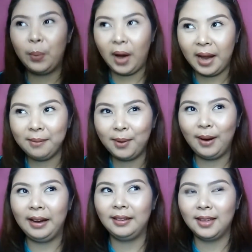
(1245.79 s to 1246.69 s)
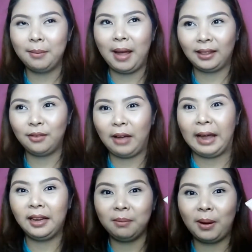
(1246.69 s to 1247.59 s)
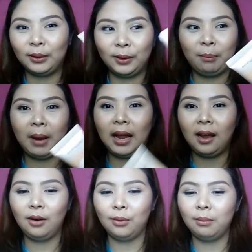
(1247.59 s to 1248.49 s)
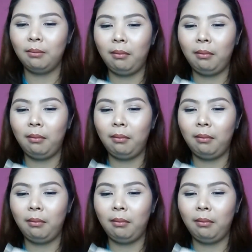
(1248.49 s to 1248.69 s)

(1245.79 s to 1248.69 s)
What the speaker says: primer and a mattifying powder palalo.